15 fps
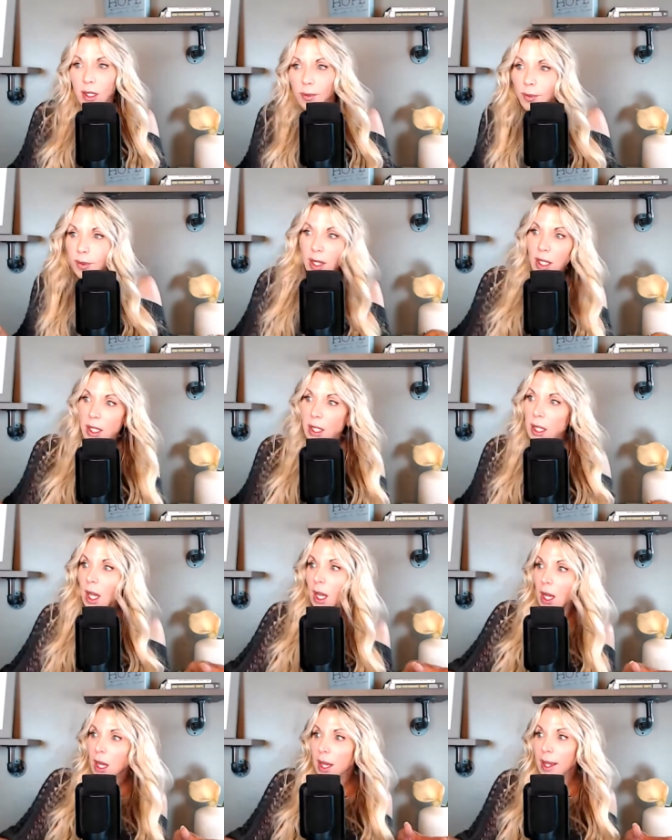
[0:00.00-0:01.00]
And we're like,
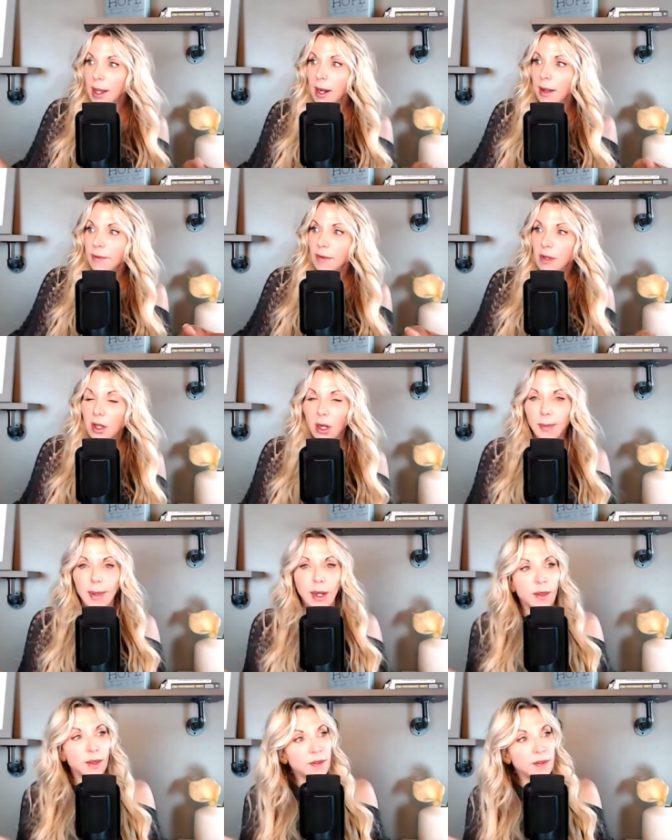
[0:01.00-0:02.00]
yeah, I can have a little
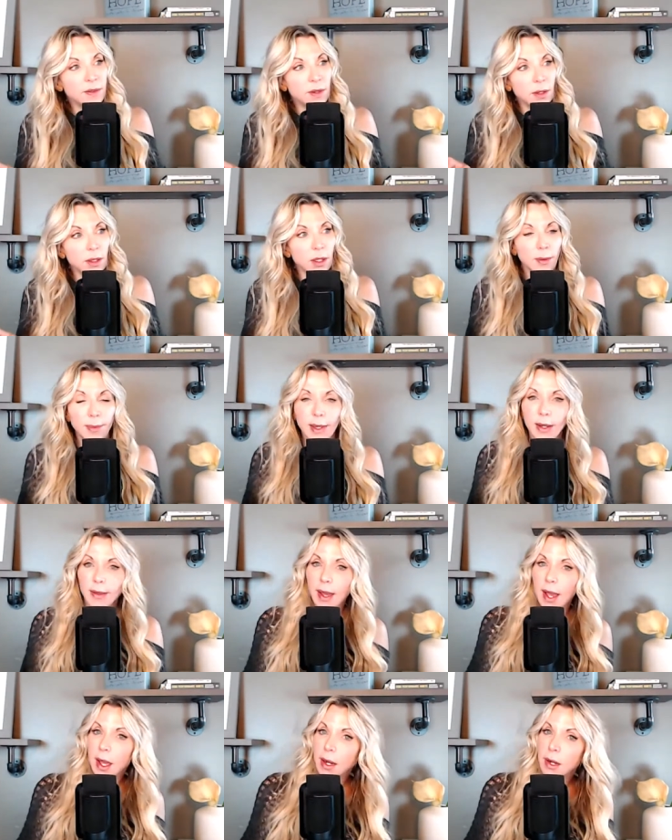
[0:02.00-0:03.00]
bit of this and a little bit
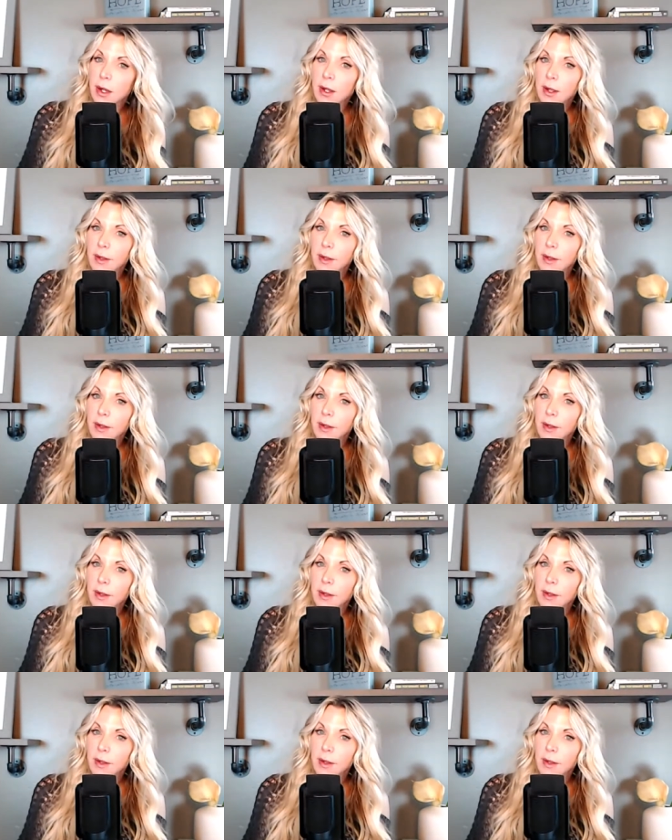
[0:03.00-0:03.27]
of that.